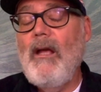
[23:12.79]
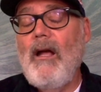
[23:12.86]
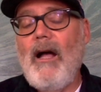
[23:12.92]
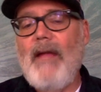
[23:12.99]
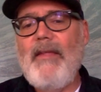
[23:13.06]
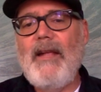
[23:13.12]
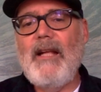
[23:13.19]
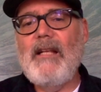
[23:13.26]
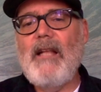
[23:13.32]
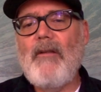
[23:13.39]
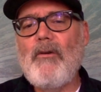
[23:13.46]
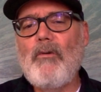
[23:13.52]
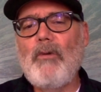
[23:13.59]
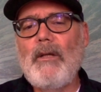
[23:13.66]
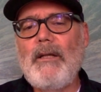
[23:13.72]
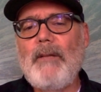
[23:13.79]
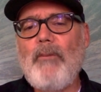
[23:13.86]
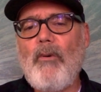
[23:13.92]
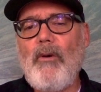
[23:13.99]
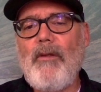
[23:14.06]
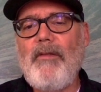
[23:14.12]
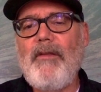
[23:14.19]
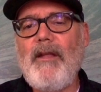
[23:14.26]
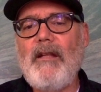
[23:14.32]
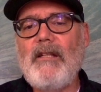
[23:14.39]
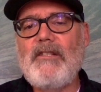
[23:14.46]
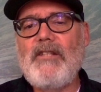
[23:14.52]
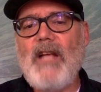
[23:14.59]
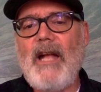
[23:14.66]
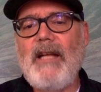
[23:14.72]
I think another really important thing the
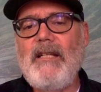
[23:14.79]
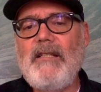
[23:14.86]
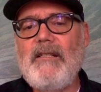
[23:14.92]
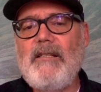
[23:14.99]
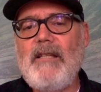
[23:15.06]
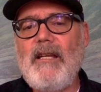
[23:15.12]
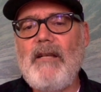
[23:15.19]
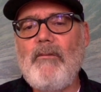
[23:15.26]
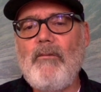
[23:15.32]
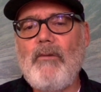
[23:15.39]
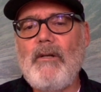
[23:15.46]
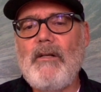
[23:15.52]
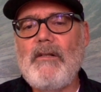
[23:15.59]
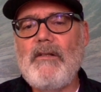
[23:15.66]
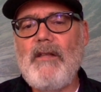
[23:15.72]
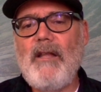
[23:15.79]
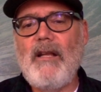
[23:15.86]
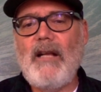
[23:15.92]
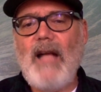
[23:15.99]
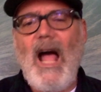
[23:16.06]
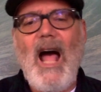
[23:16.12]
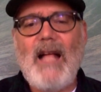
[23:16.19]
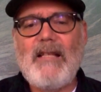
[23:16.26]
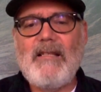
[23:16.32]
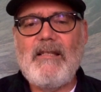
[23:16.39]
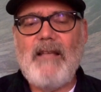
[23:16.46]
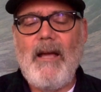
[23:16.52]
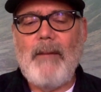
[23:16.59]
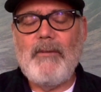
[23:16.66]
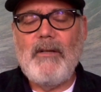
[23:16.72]
Chinese did was the
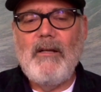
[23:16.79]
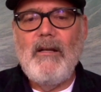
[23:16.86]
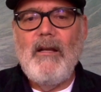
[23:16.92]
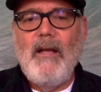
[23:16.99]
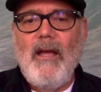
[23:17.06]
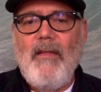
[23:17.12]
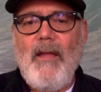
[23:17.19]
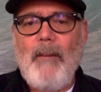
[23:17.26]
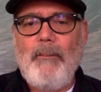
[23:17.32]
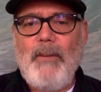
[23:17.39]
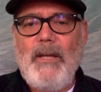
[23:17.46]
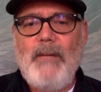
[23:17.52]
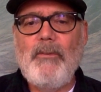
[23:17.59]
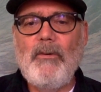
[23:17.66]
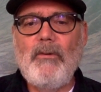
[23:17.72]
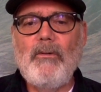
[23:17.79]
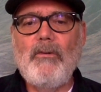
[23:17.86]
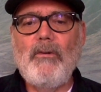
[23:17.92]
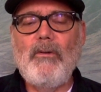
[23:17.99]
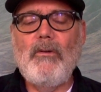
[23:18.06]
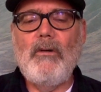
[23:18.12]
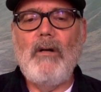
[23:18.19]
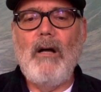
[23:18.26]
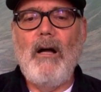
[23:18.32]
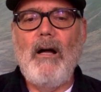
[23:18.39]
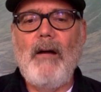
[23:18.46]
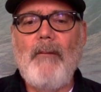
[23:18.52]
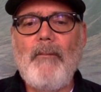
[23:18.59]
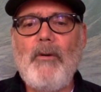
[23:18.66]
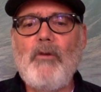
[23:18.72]
concept that people
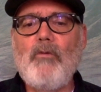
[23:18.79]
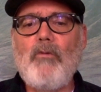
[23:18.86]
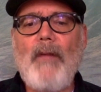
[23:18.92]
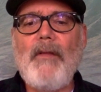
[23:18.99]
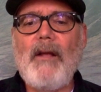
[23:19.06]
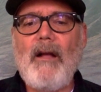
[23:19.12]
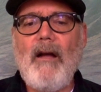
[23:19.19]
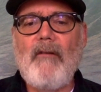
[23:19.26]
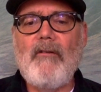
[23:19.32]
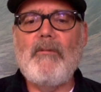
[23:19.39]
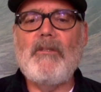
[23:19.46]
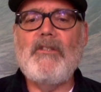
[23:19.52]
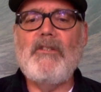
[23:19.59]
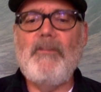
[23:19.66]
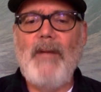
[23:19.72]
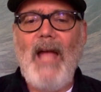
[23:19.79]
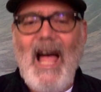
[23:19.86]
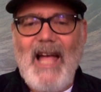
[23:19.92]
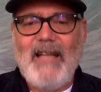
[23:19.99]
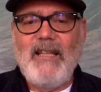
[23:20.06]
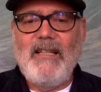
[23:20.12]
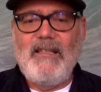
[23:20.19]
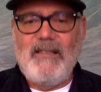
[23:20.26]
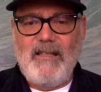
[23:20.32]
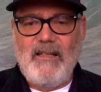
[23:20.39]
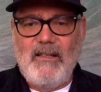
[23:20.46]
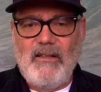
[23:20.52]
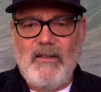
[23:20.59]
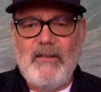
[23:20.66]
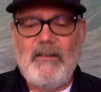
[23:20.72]
who run the government should be highly
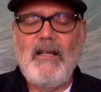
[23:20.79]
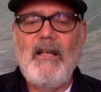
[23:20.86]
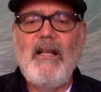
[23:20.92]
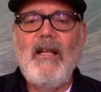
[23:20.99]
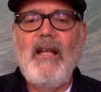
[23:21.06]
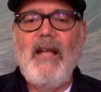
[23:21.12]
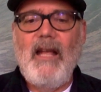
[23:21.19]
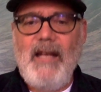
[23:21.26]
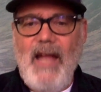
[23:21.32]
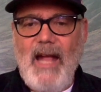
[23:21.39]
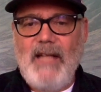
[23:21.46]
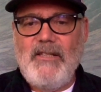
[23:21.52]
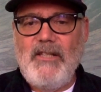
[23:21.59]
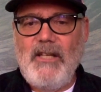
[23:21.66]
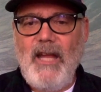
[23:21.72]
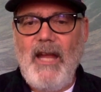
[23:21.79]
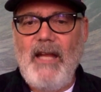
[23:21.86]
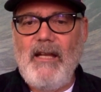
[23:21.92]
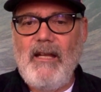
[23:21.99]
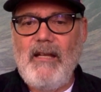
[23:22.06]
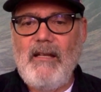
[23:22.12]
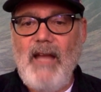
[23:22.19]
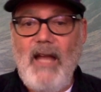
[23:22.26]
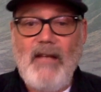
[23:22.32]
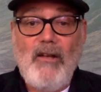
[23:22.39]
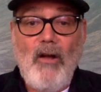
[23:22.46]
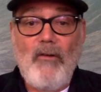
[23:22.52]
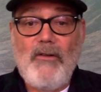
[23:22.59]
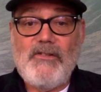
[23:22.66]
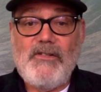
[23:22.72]
skilled and educated and
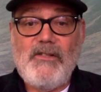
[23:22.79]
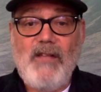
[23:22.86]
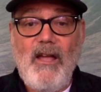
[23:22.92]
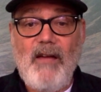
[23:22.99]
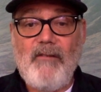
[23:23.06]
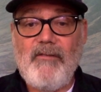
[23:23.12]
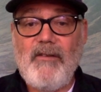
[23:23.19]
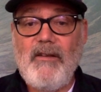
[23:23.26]
know their stuff.